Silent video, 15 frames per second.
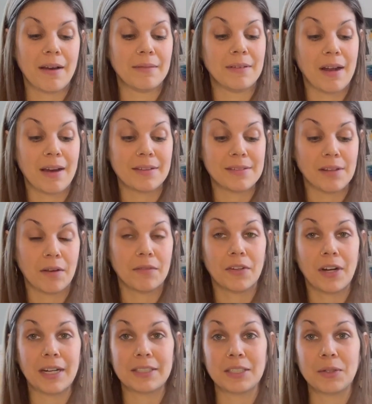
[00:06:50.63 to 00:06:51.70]
not
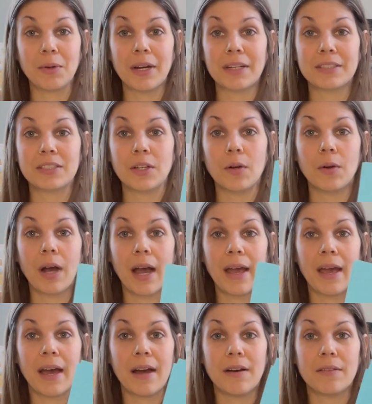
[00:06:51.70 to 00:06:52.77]
self-correcting work. So I
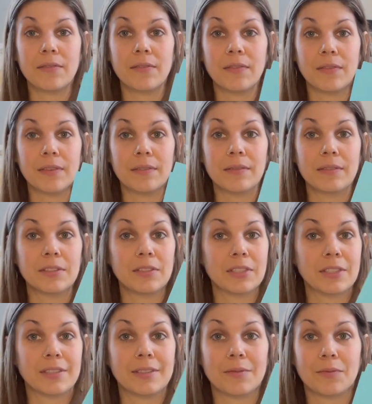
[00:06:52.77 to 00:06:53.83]
have
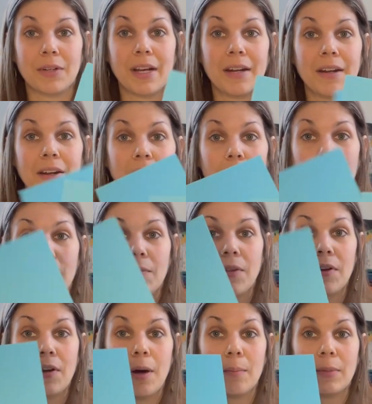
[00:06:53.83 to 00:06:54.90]
just written
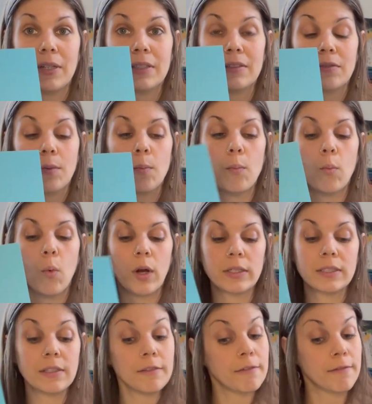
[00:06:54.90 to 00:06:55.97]
the numbers from 1
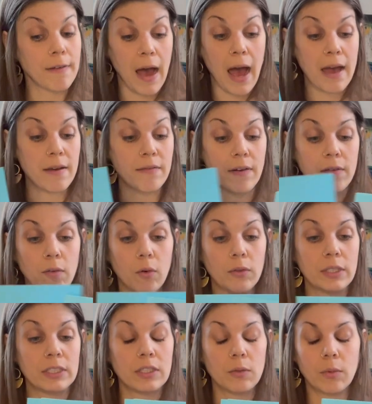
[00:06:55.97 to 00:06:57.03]
to 5. I've
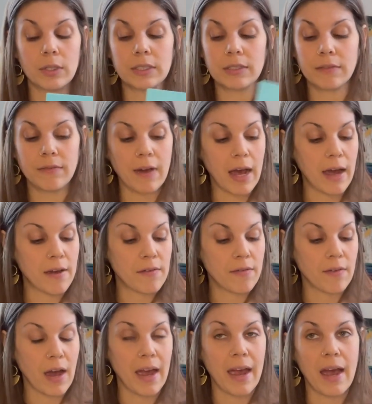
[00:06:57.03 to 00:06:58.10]
only done 1 to
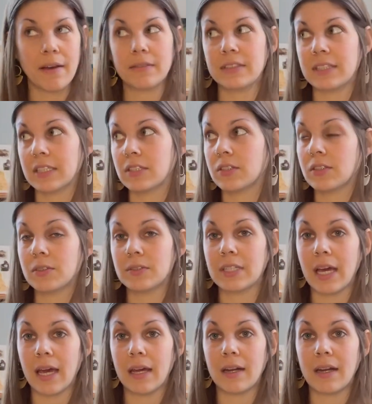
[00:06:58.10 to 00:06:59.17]
5. I have 6 through
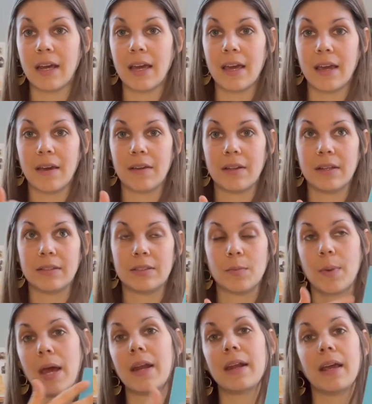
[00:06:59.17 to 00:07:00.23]
10,
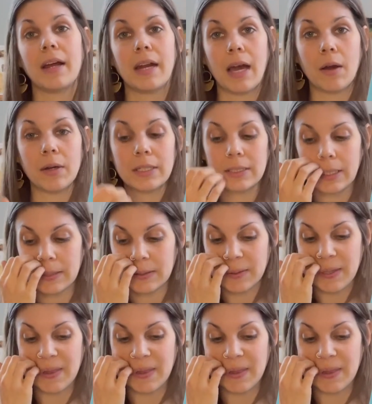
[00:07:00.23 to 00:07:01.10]
depending on how he does with